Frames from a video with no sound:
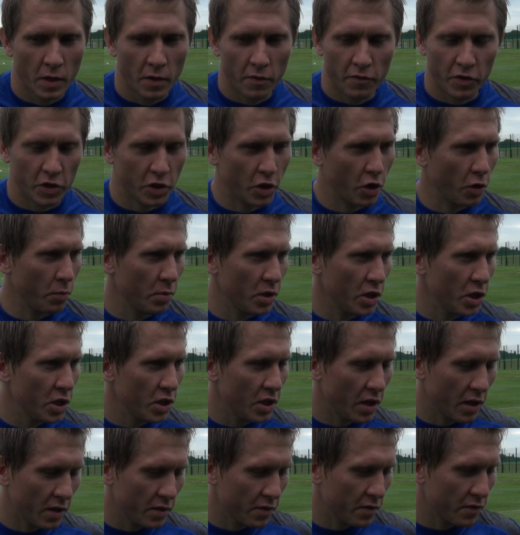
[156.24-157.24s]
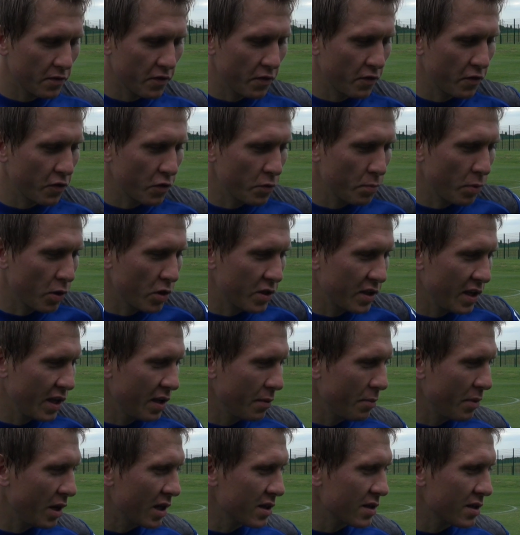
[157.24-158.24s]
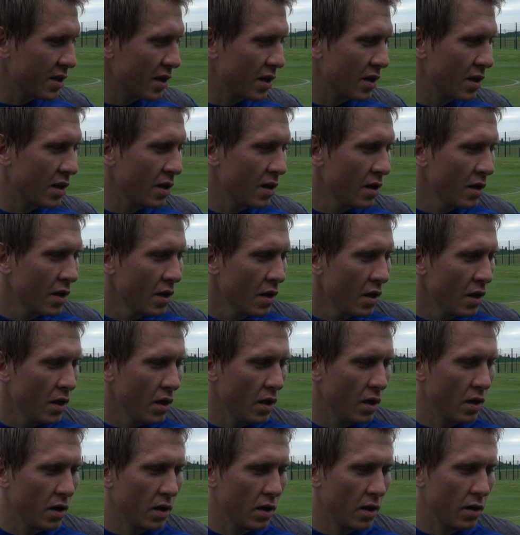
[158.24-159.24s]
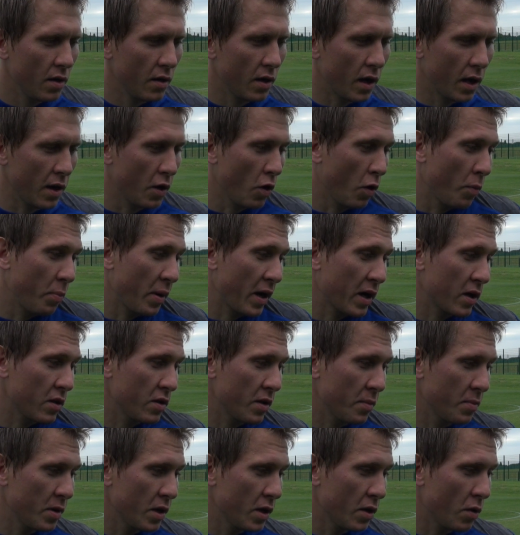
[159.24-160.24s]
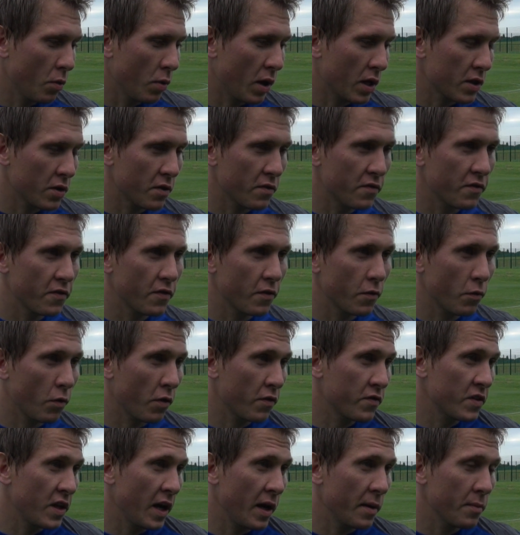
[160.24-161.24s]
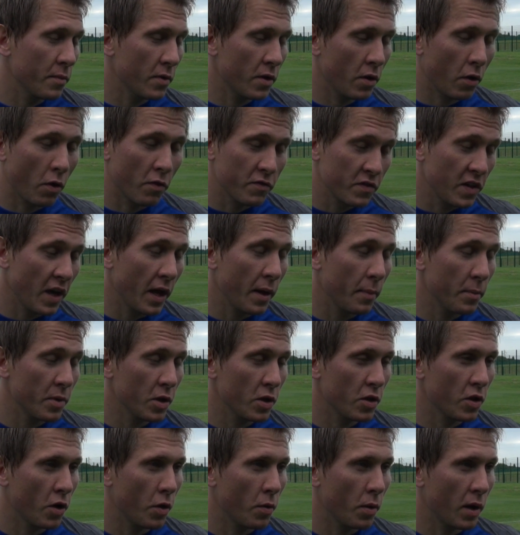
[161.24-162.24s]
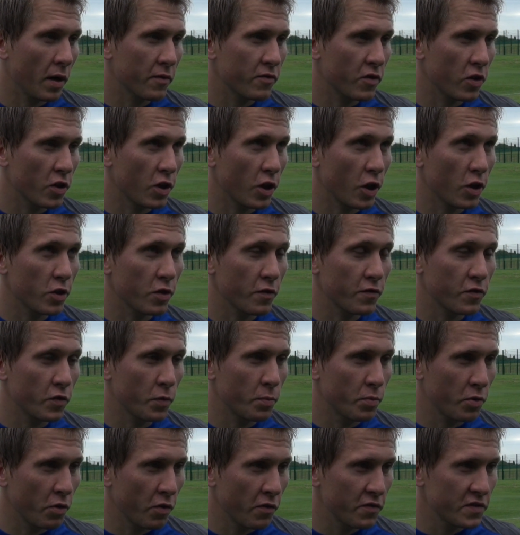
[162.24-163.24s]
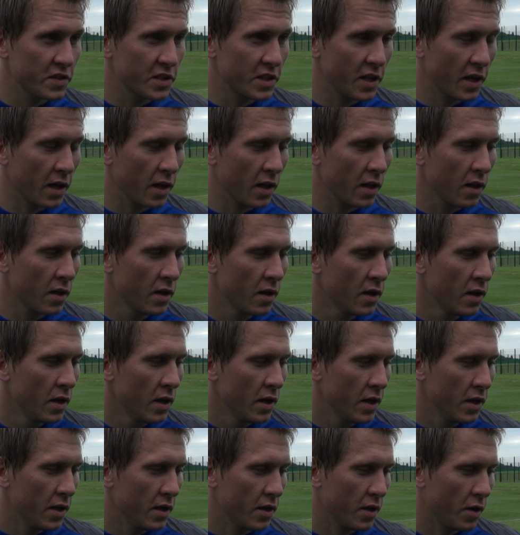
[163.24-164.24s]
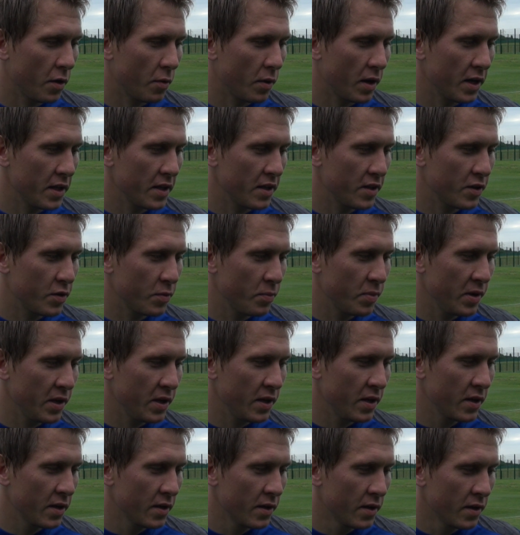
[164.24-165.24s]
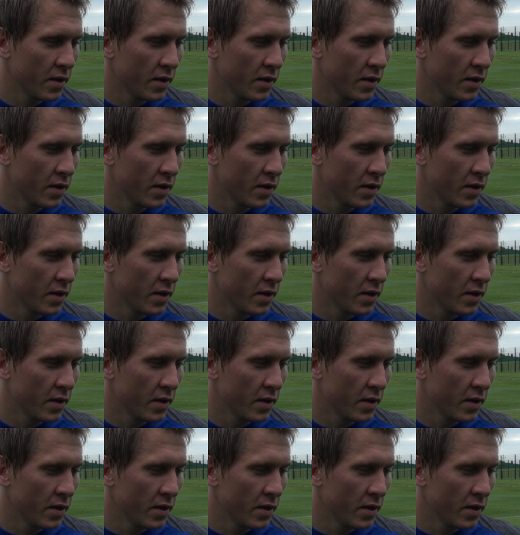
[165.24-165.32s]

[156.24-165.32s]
for the community and for football team, and I hope I'm going to be one of them. You know, I've got a lot to prove still. You know, I need to be